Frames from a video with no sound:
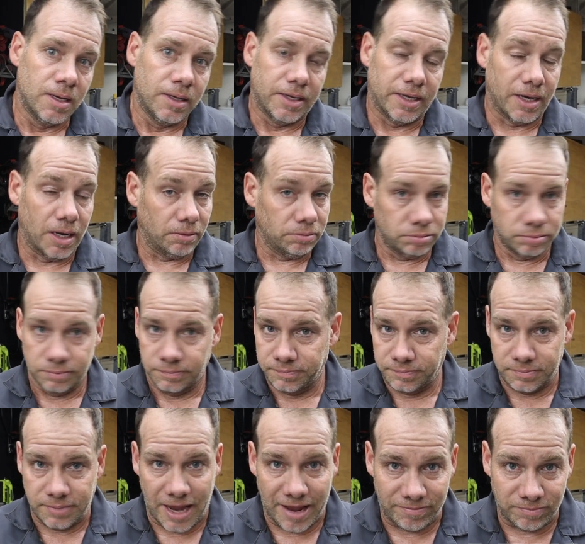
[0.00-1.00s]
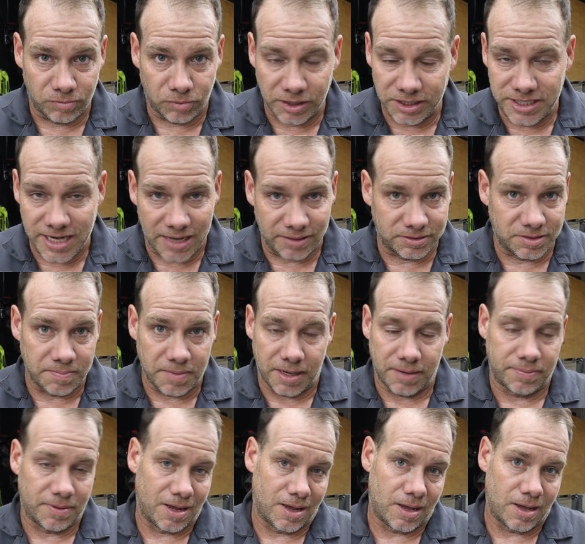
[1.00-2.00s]
you know, have them reach out to
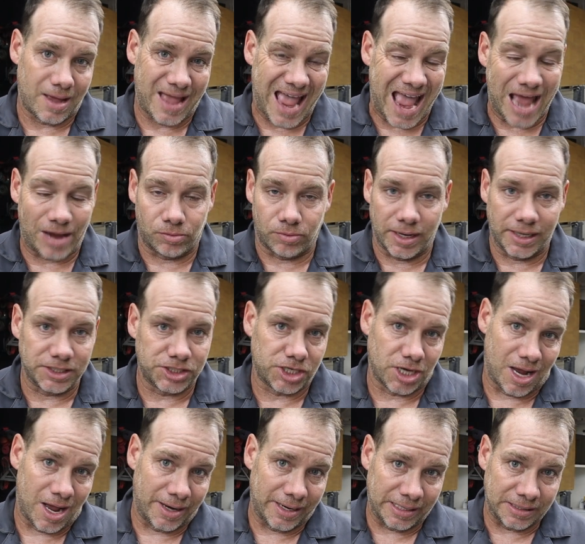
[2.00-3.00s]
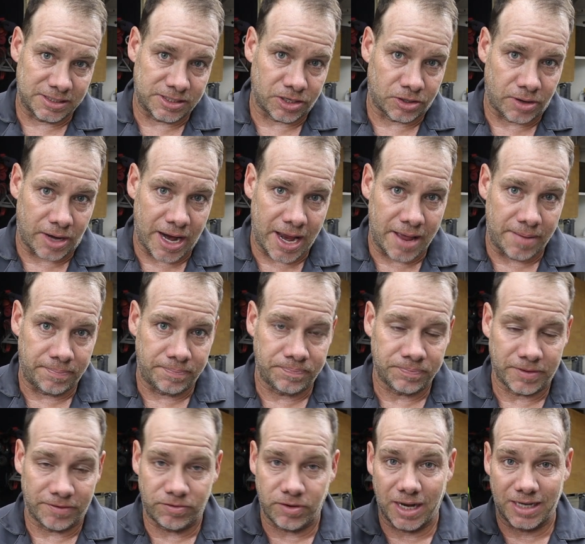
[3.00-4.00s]
me at Rennch on Instagram.
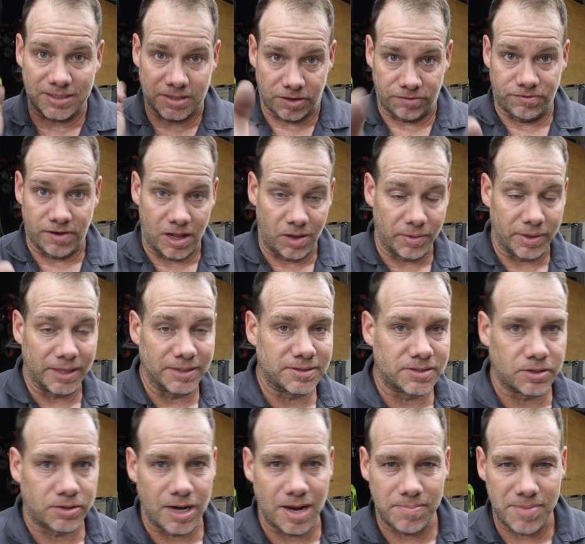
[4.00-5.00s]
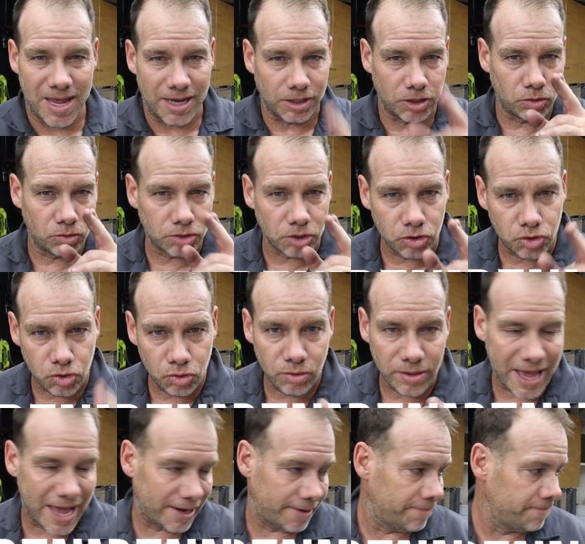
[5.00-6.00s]
If you guys aren't following Instagram yet, you should do
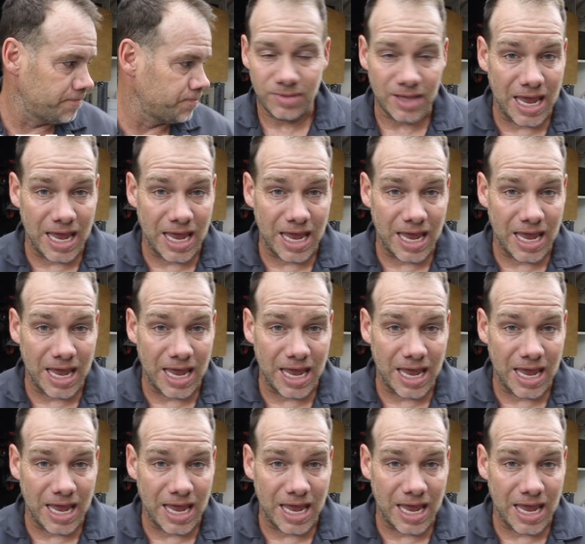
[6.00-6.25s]
that.